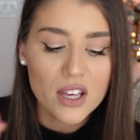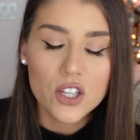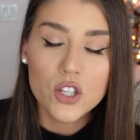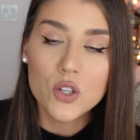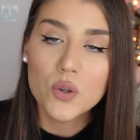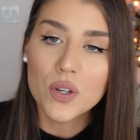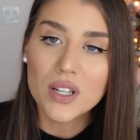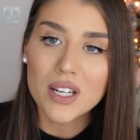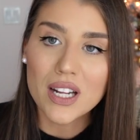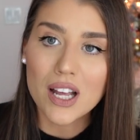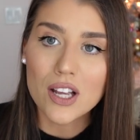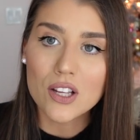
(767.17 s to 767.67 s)
You
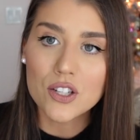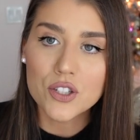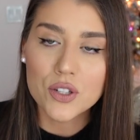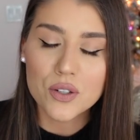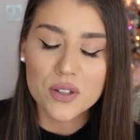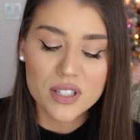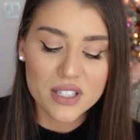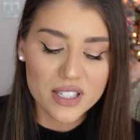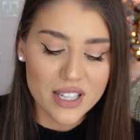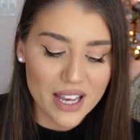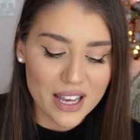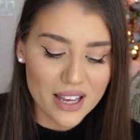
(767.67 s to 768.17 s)
can
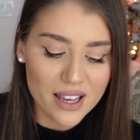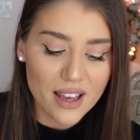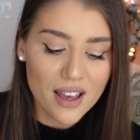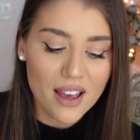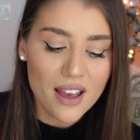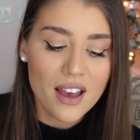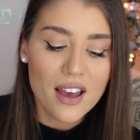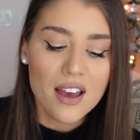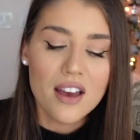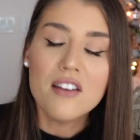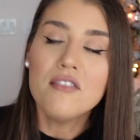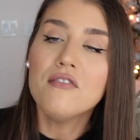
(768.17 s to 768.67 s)
also say
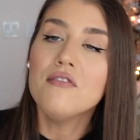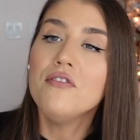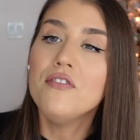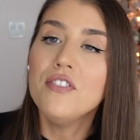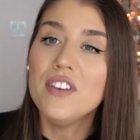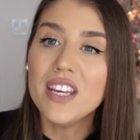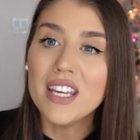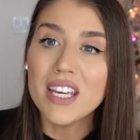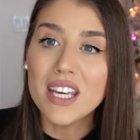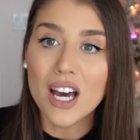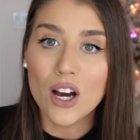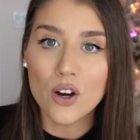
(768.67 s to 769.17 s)

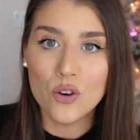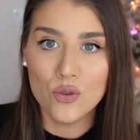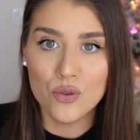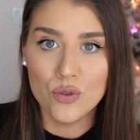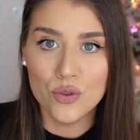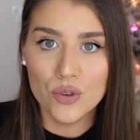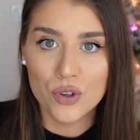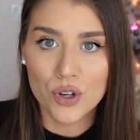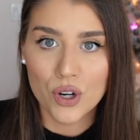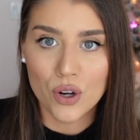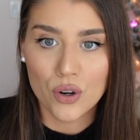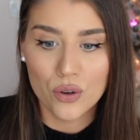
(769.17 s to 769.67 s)
Vi
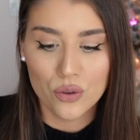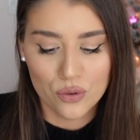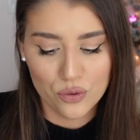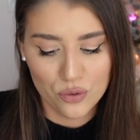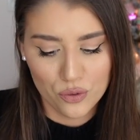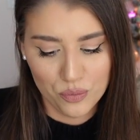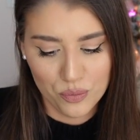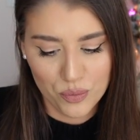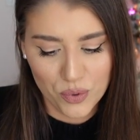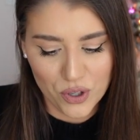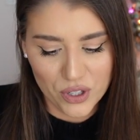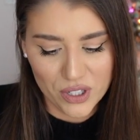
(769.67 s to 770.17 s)
auguro
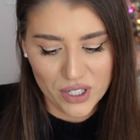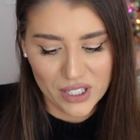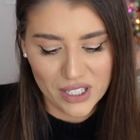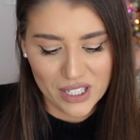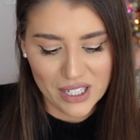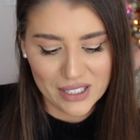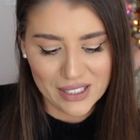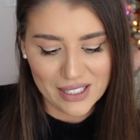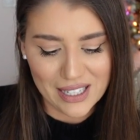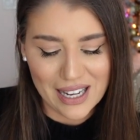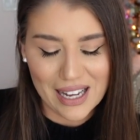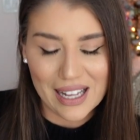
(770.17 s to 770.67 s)
un buon
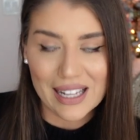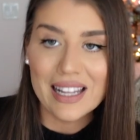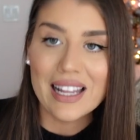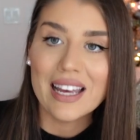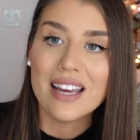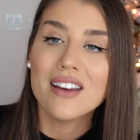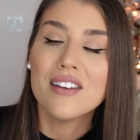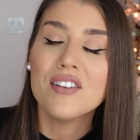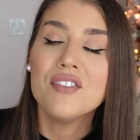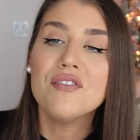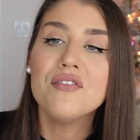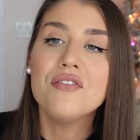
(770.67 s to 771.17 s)

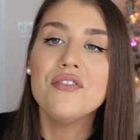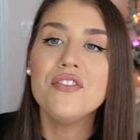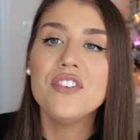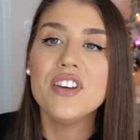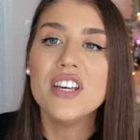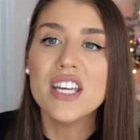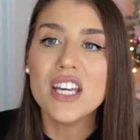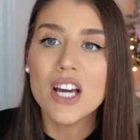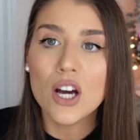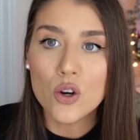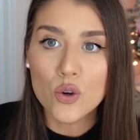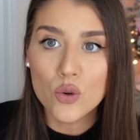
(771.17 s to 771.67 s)
Natale.
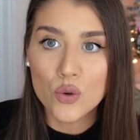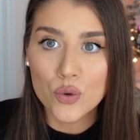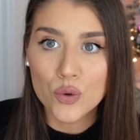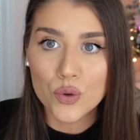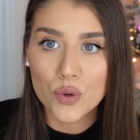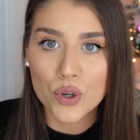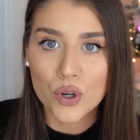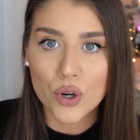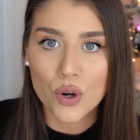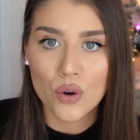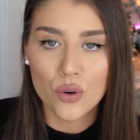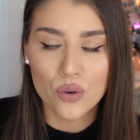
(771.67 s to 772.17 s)
Vi
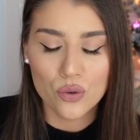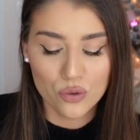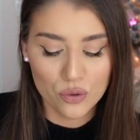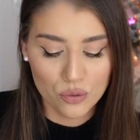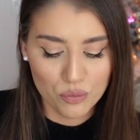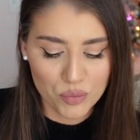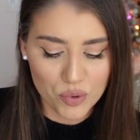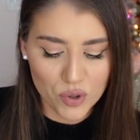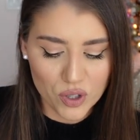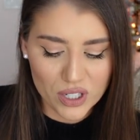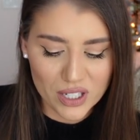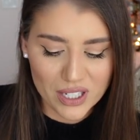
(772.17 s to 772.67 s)
auguro
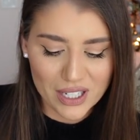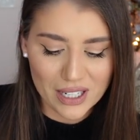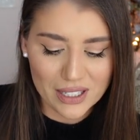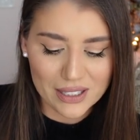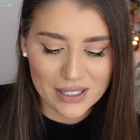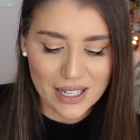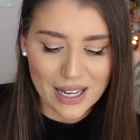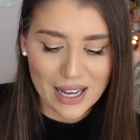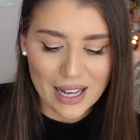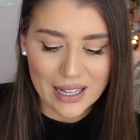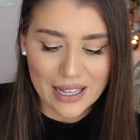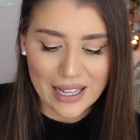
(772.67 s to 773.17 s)
un buon
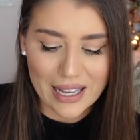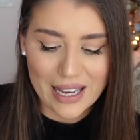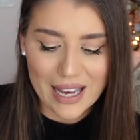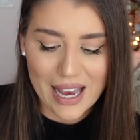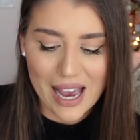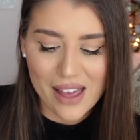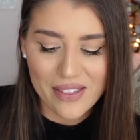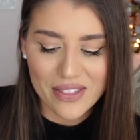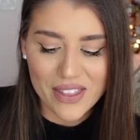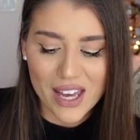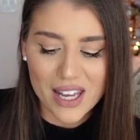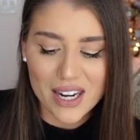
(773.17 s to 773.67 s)
Natale.
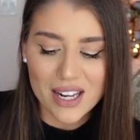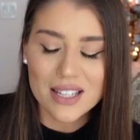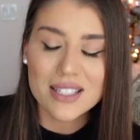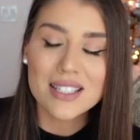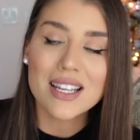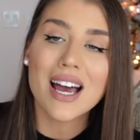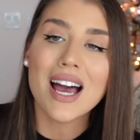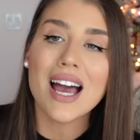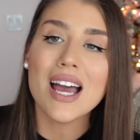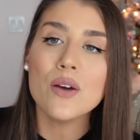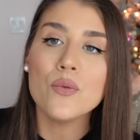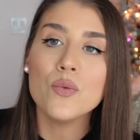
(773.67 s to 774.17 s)
And that is,
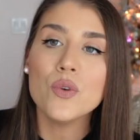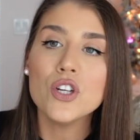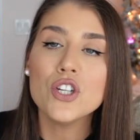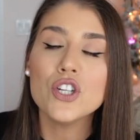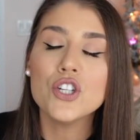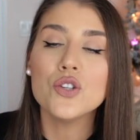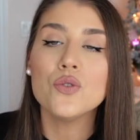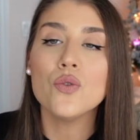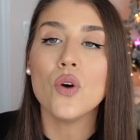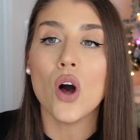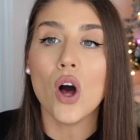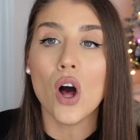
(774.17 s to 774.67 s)
I
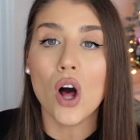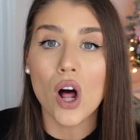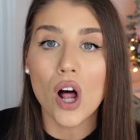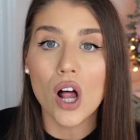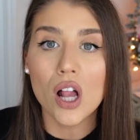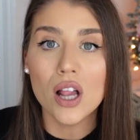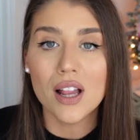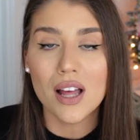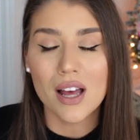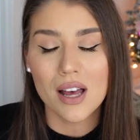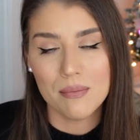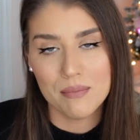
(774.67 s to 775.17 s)
wish you
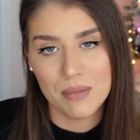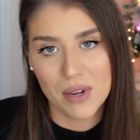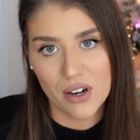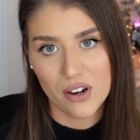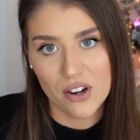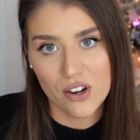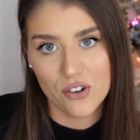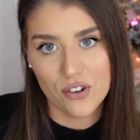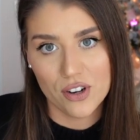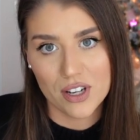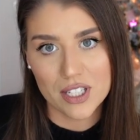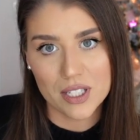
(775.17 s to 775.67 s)
all a
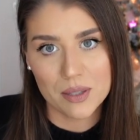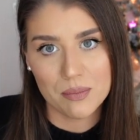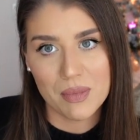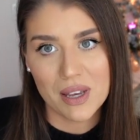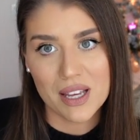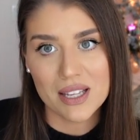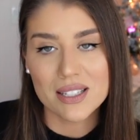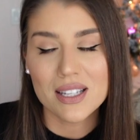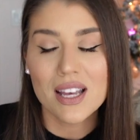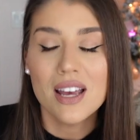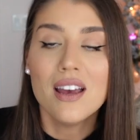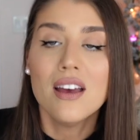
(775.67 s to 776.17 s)
Merry
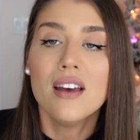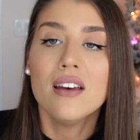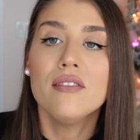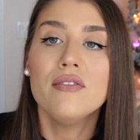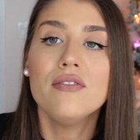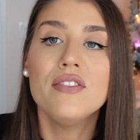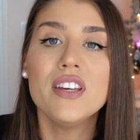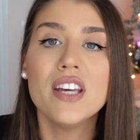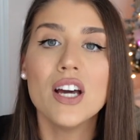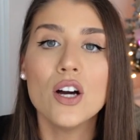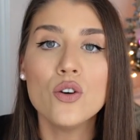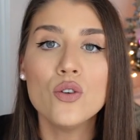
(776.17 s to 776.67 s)
Christmas.
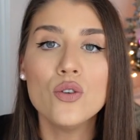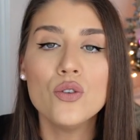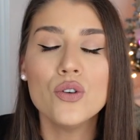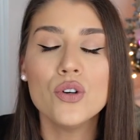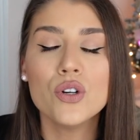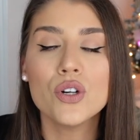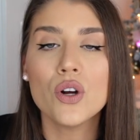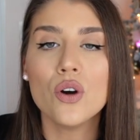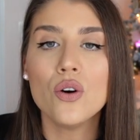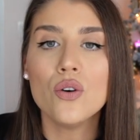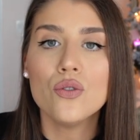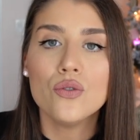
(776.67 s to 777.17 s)
Vi
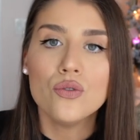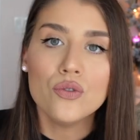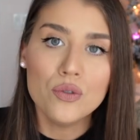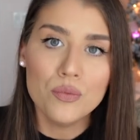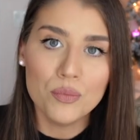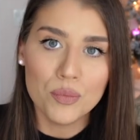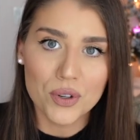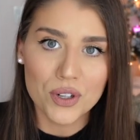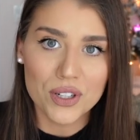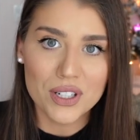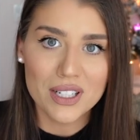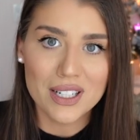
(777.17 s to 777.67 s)
auguro
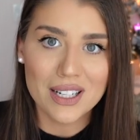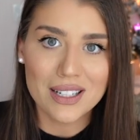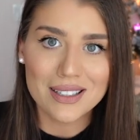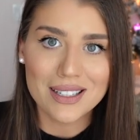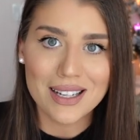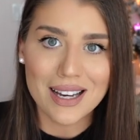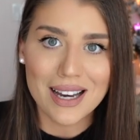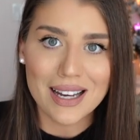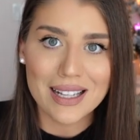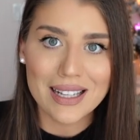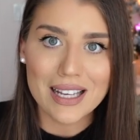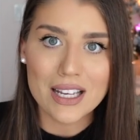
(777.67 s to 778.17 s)
un buon
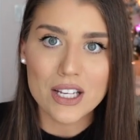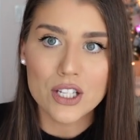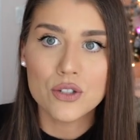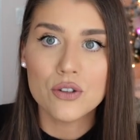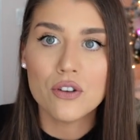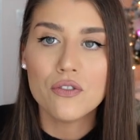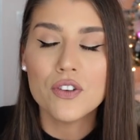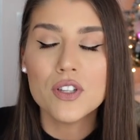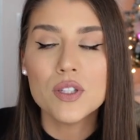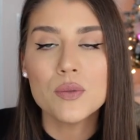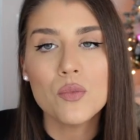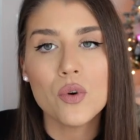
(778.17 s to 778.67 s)
Natale.
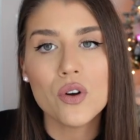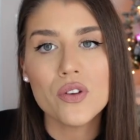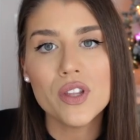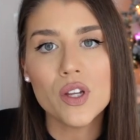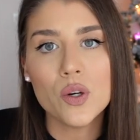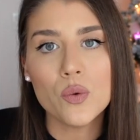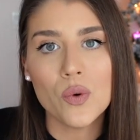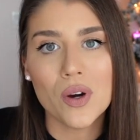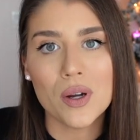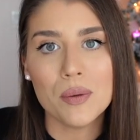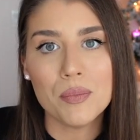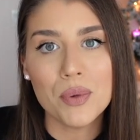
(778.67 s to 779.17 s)
So if it's more
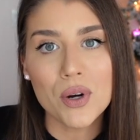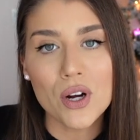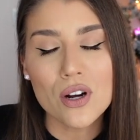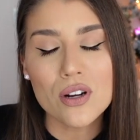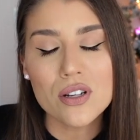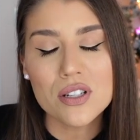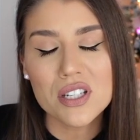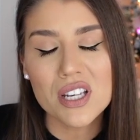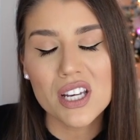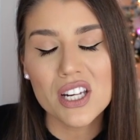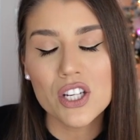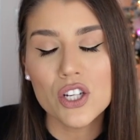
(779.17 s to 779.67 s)
than one
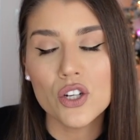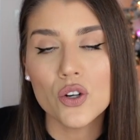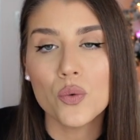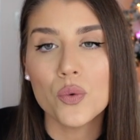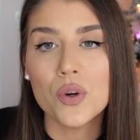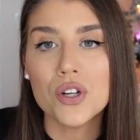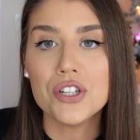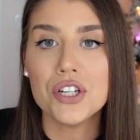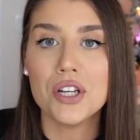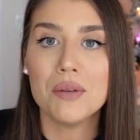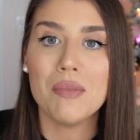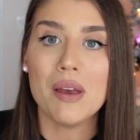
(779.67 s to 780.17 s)
person, you're
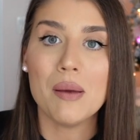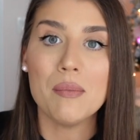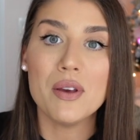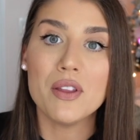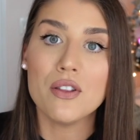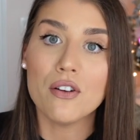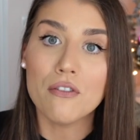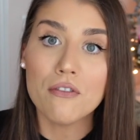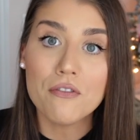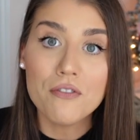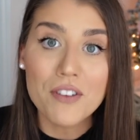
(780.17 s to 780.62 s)
wishing maybe their